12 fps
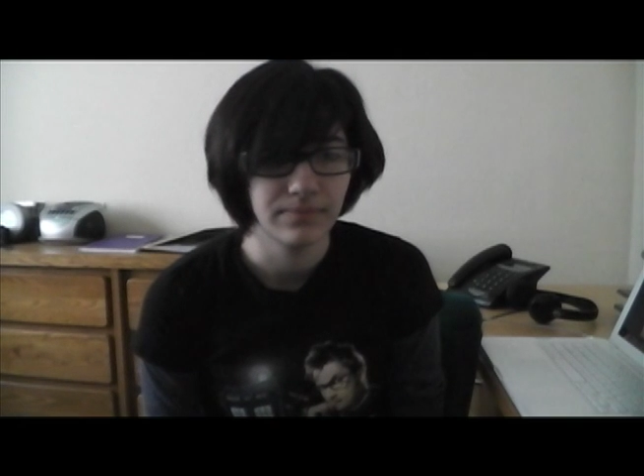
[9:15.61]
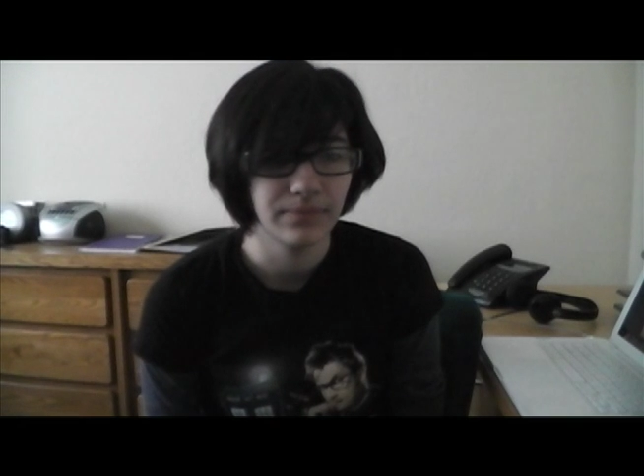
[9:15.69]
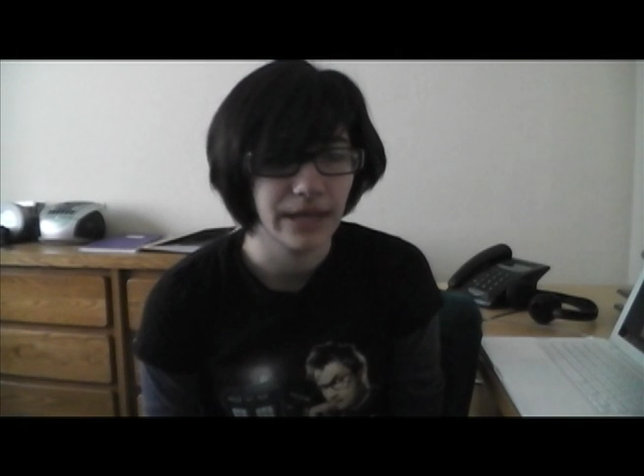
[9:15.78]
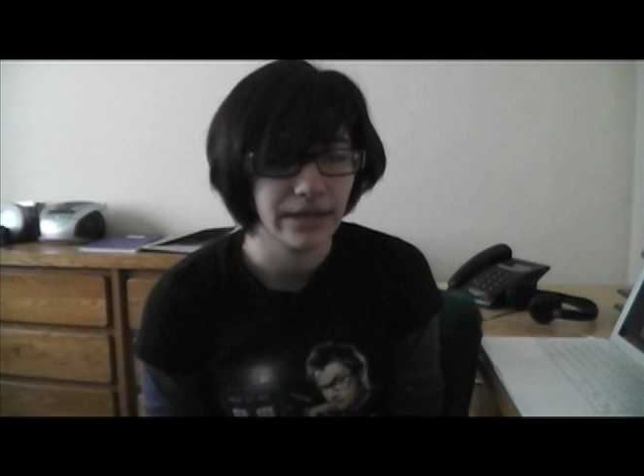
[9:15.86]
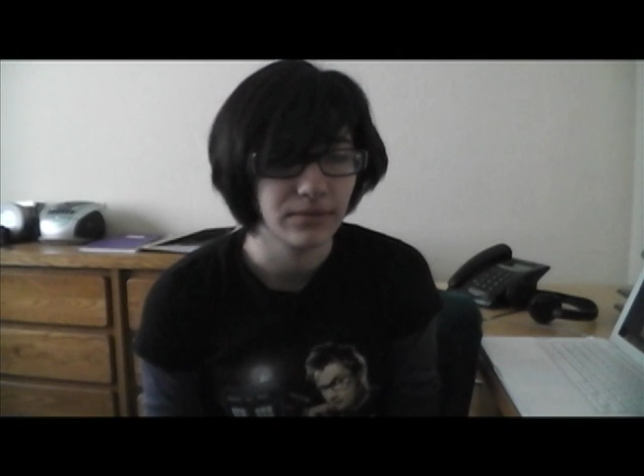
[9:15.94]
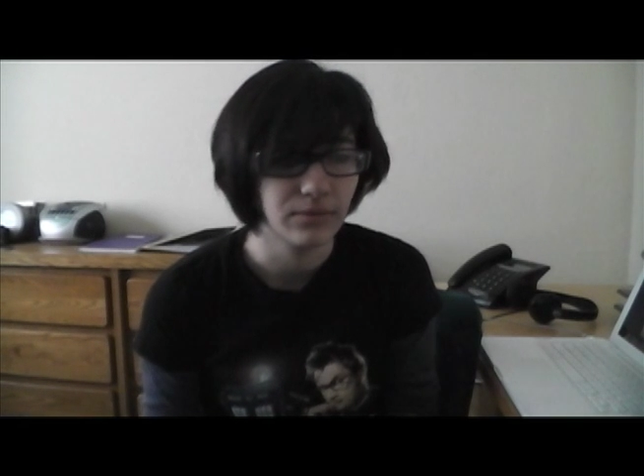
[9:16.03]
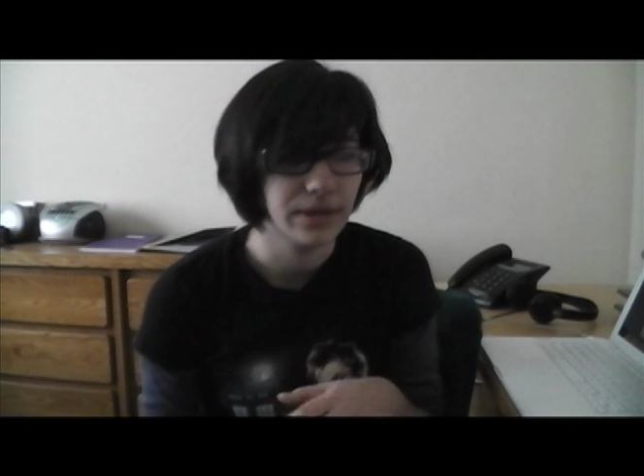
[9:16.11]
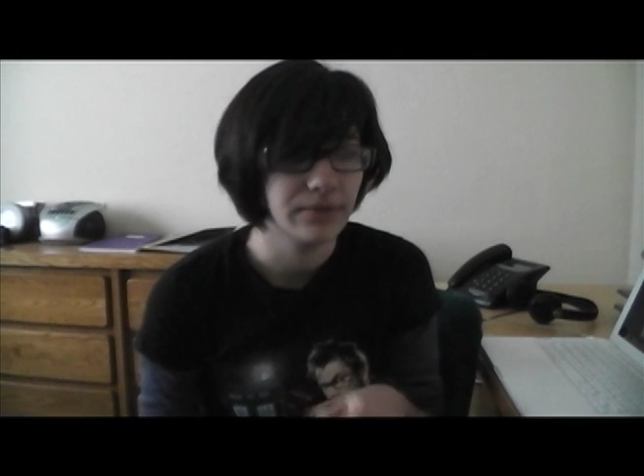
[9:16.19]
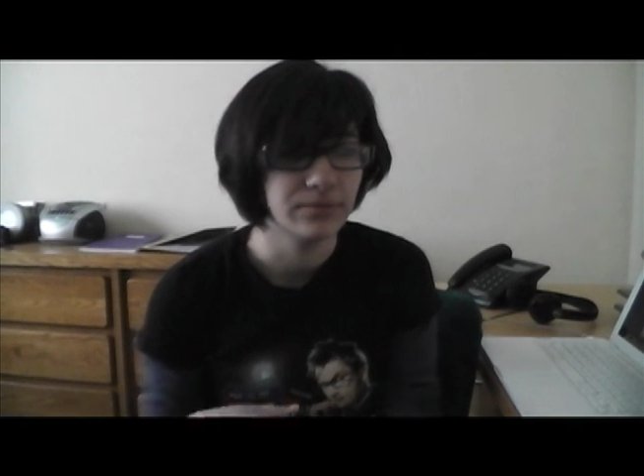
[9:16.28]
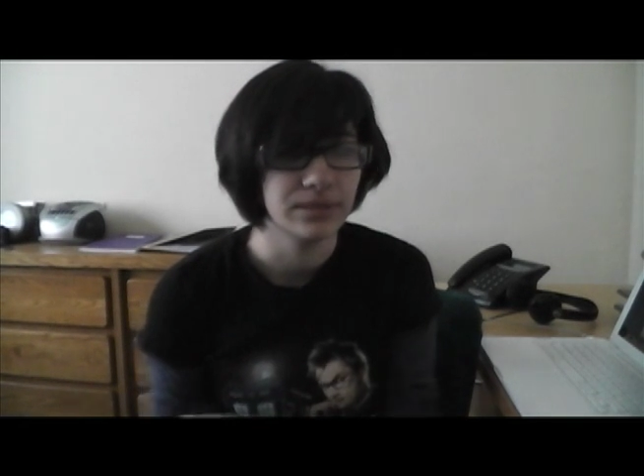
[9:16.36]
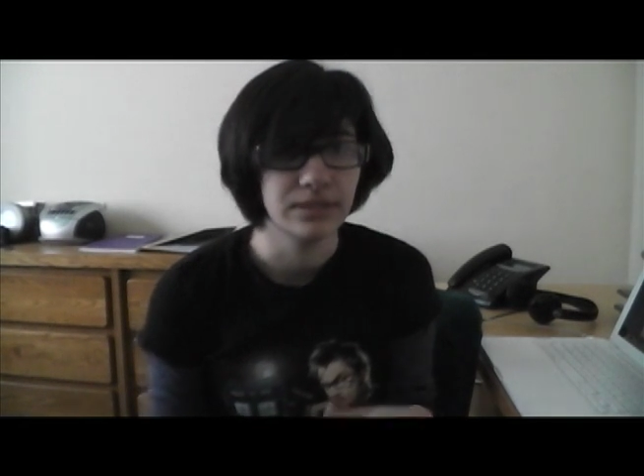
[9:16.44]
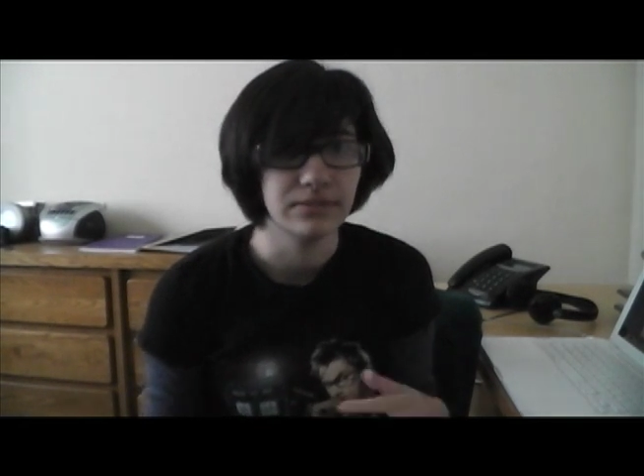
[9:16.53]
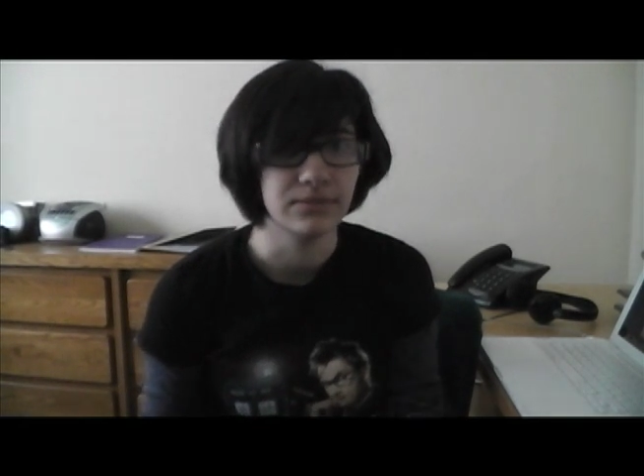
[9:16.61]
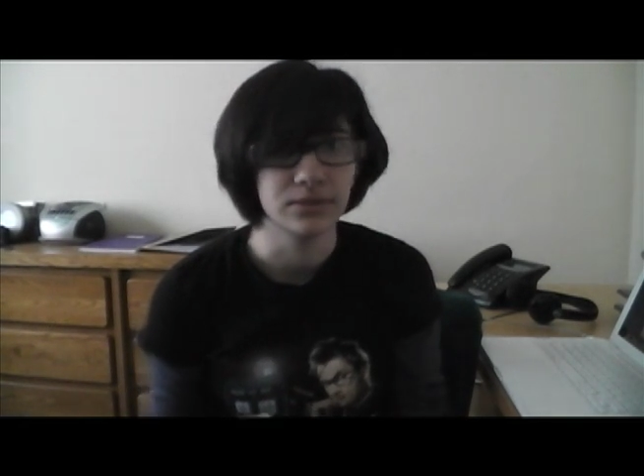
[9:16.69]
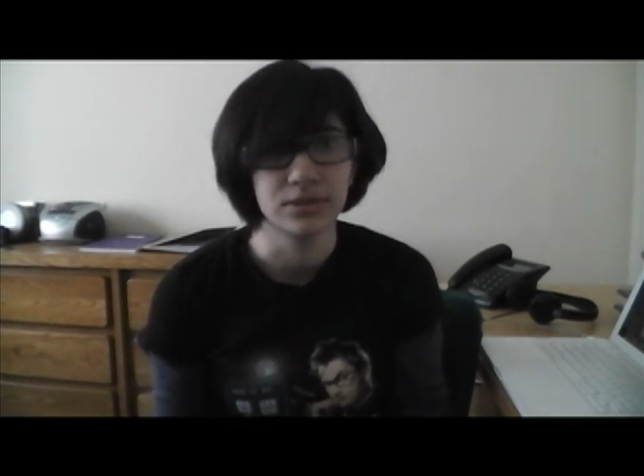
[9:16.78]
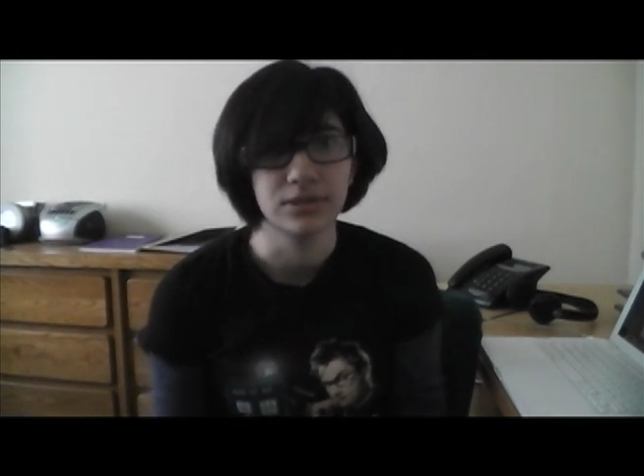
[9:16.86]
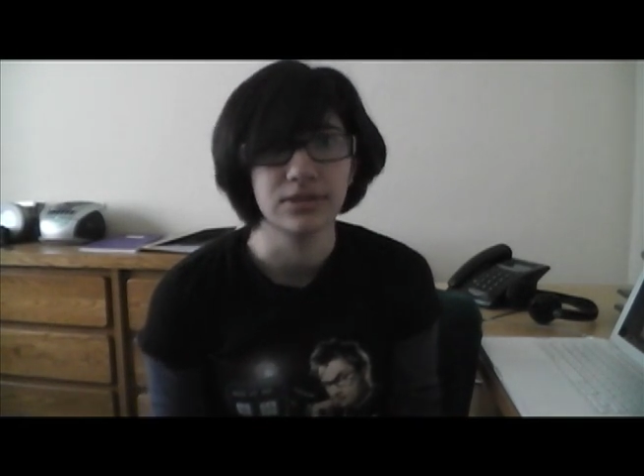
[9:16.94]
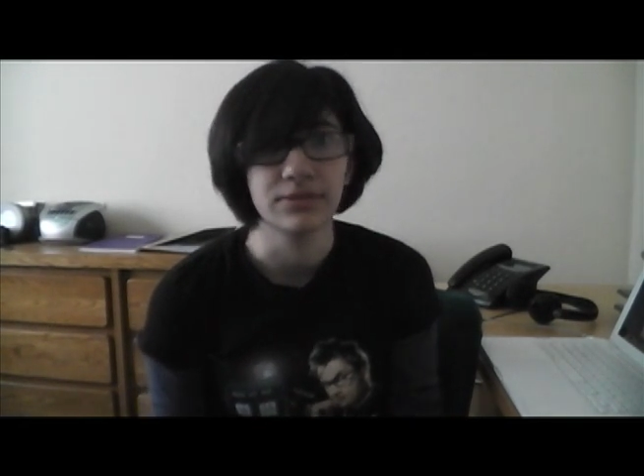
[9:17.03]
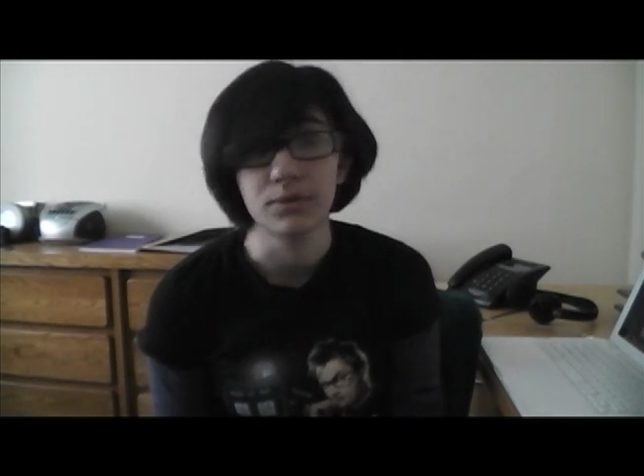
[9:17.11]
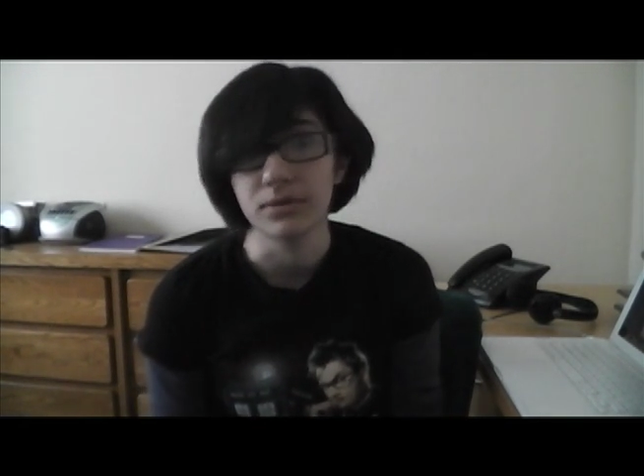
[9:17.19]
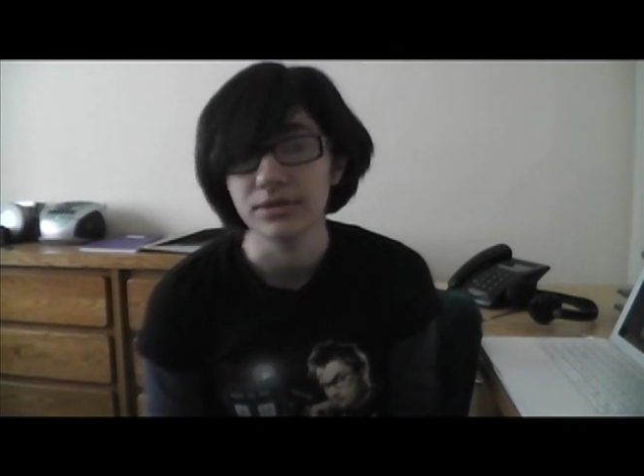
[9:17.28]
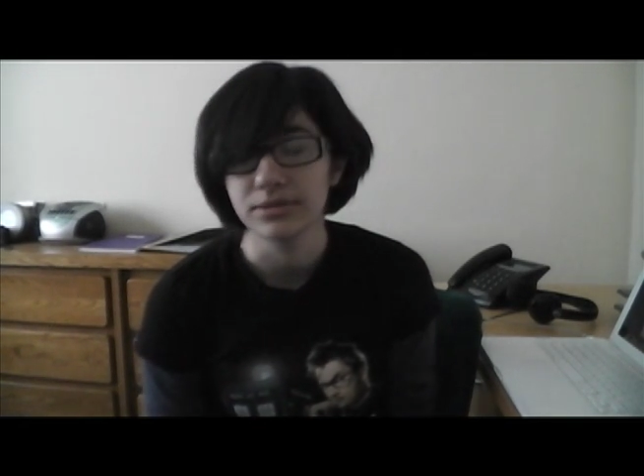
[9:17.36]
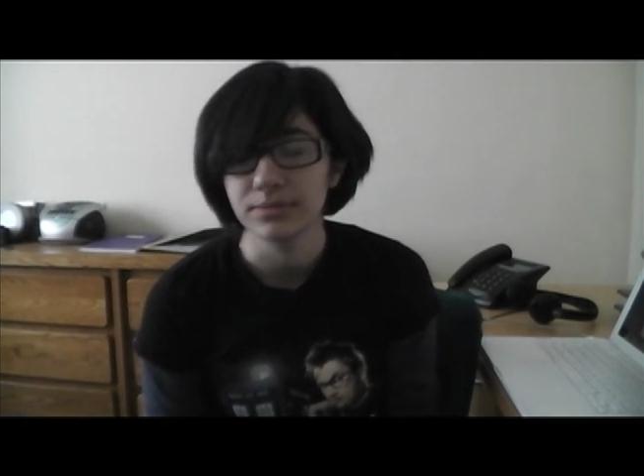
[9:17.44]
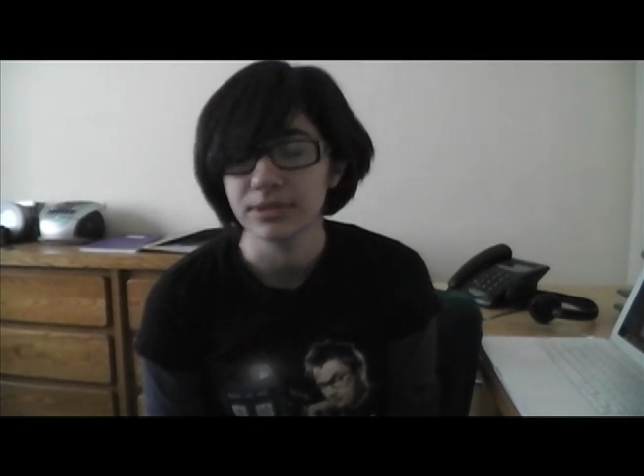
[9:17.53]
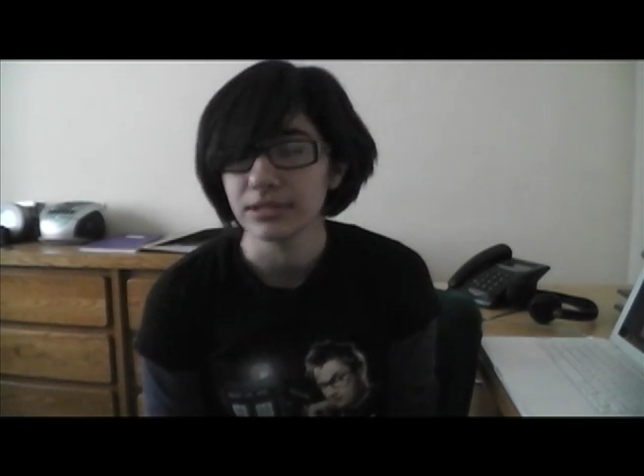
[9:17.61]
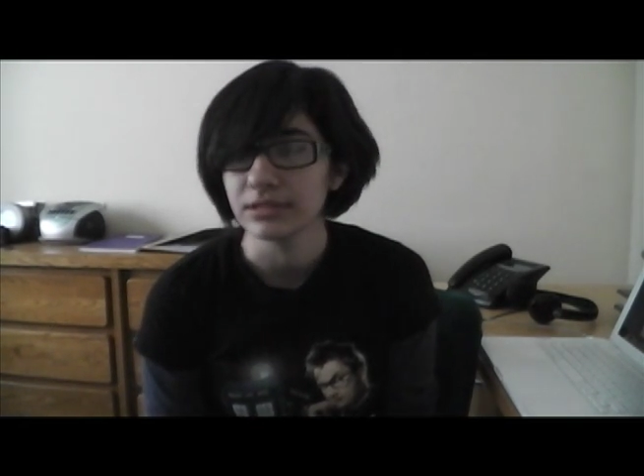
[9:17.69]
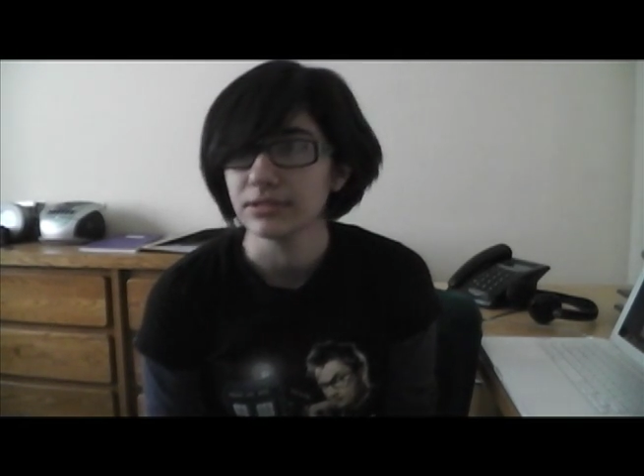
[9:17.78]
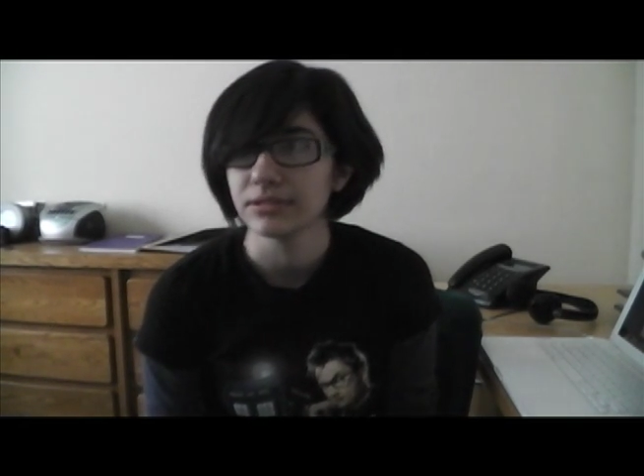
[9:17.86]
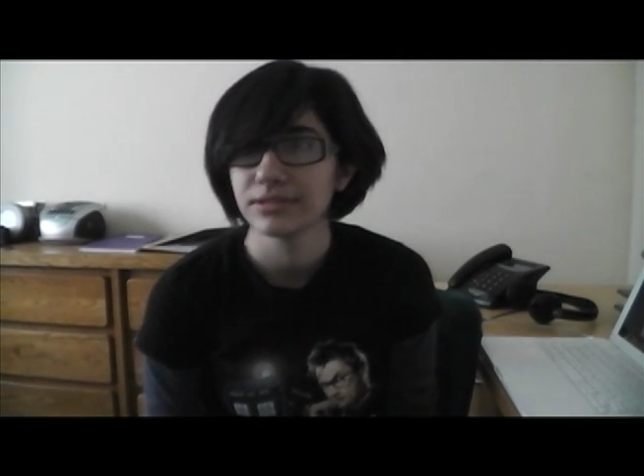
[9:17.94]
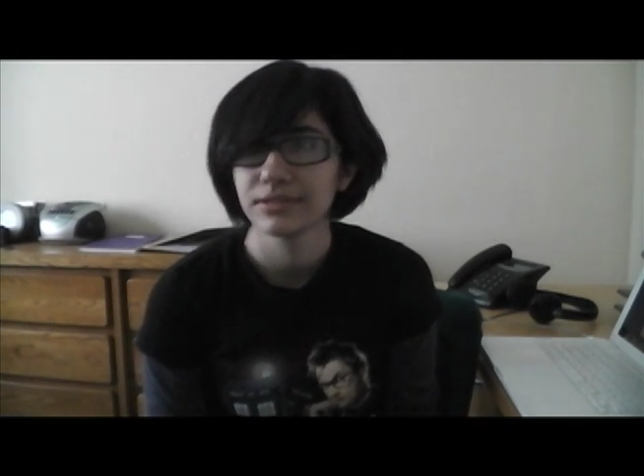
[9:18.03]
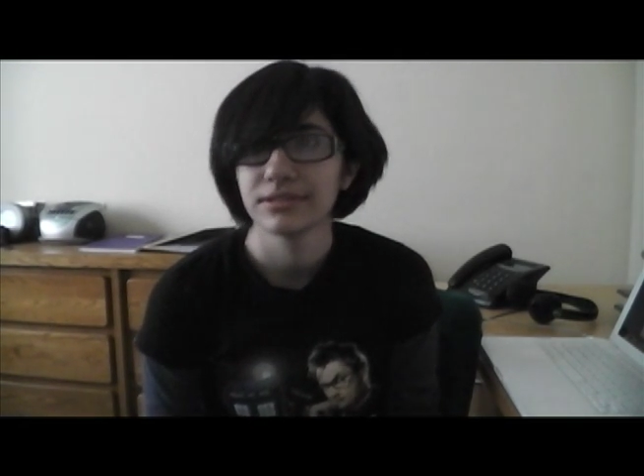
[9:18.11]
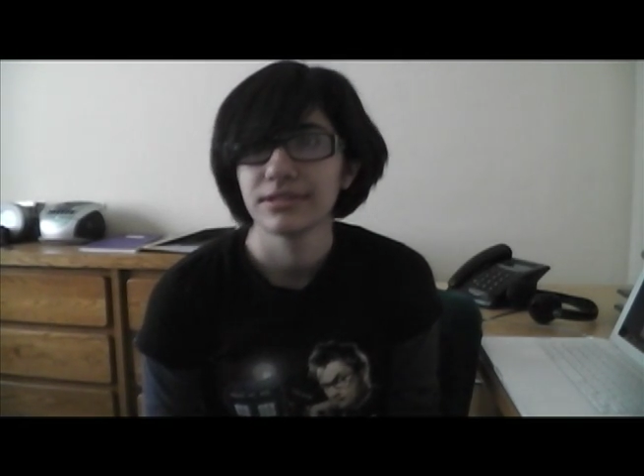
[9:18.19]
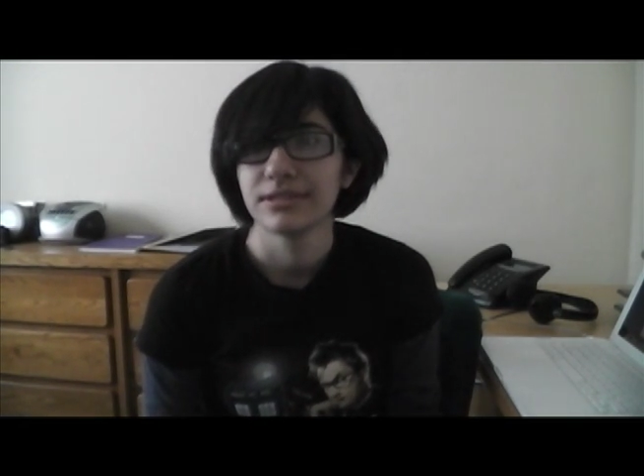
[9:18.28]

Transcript: black and white Whedon version, of course, because